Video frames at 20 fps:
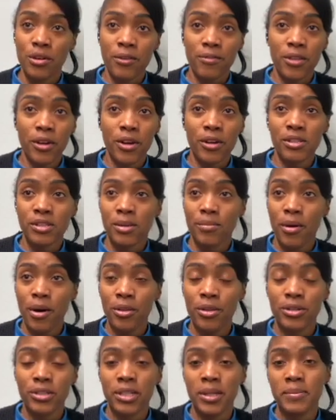there are some
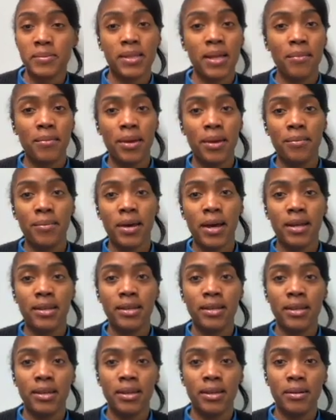other tips that maybe I
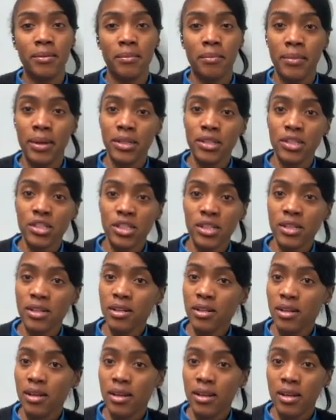didn't mention,
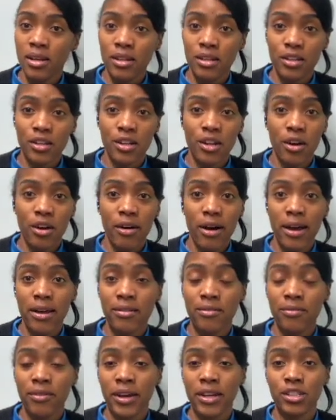you know, I
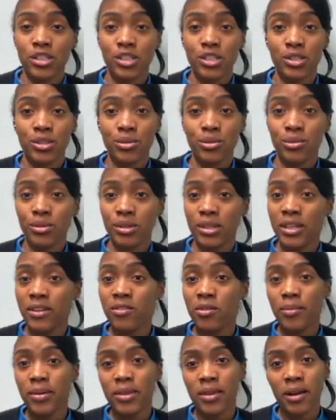invite you, leave
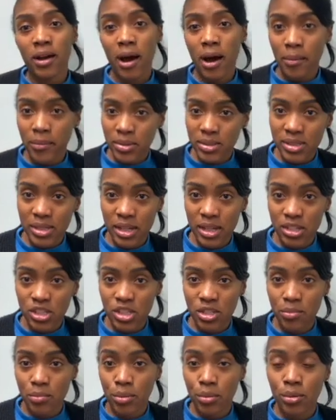them in the comment
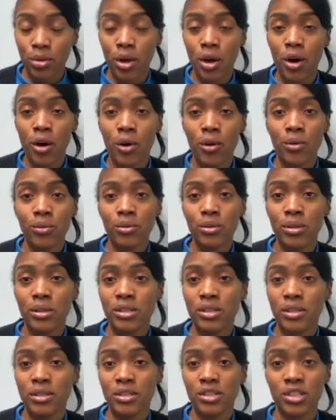section below,
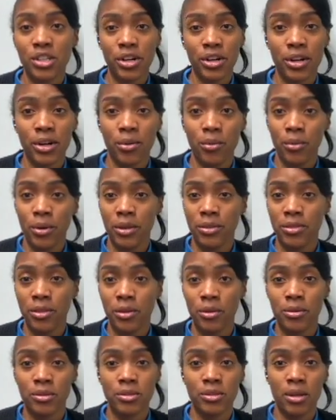share it with
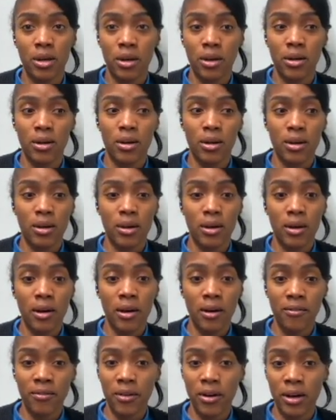those
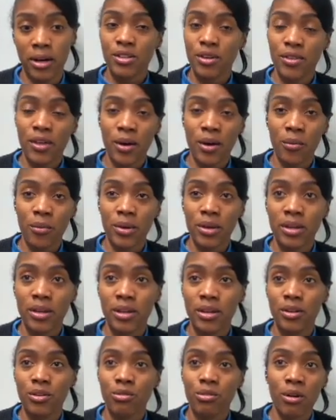of us so that we
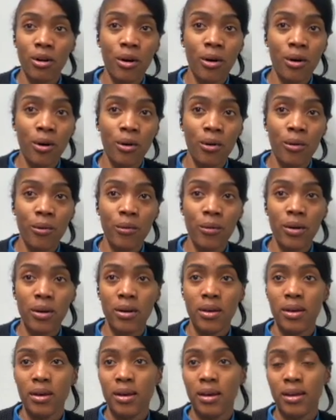can grow
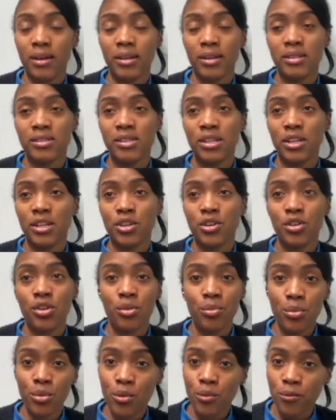and continue to
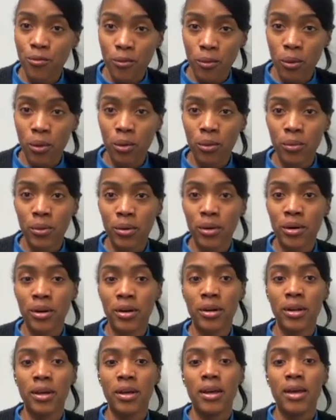move
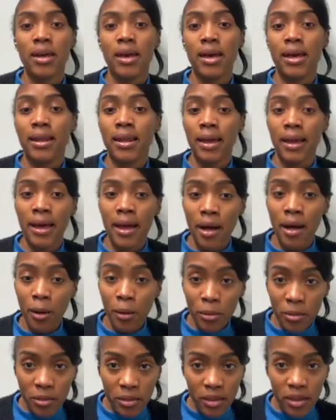forward in a
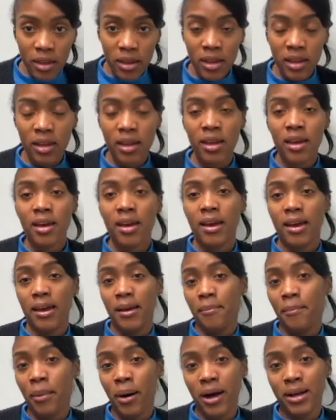healthy
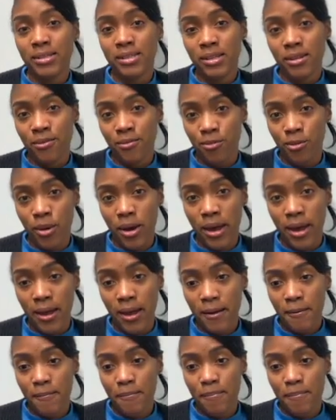and positive way.